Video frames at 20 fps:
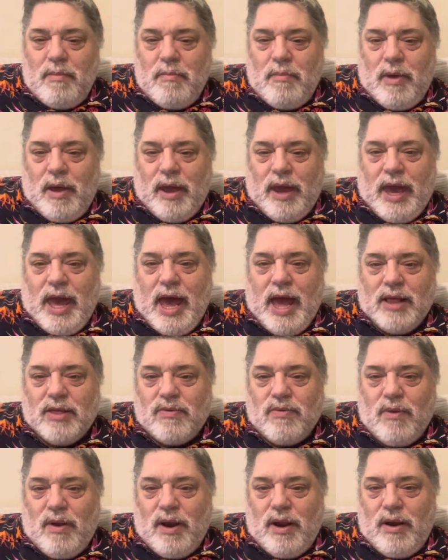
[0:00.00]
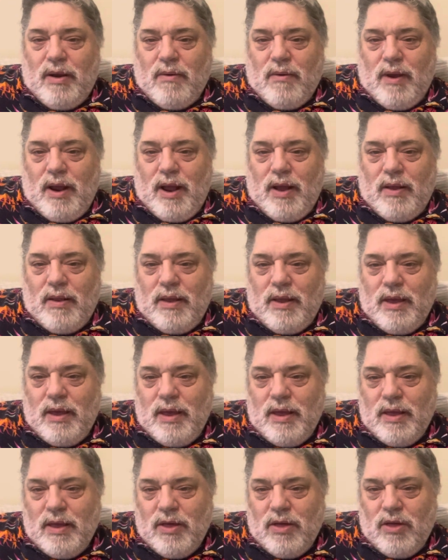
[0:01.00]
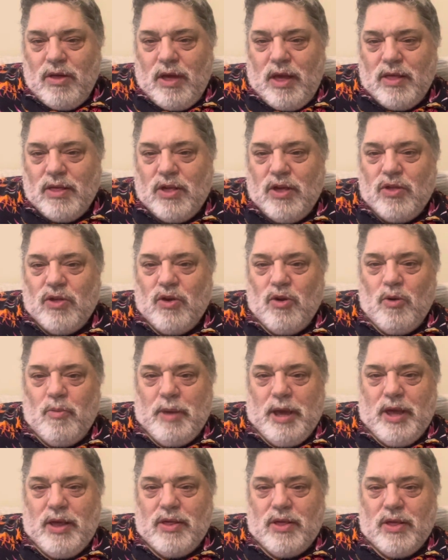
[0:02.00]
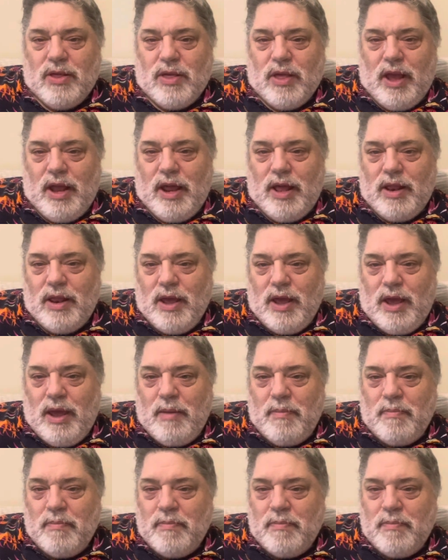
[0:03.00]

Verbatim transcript: My cat's running around. It's the zoomies. It's late at night.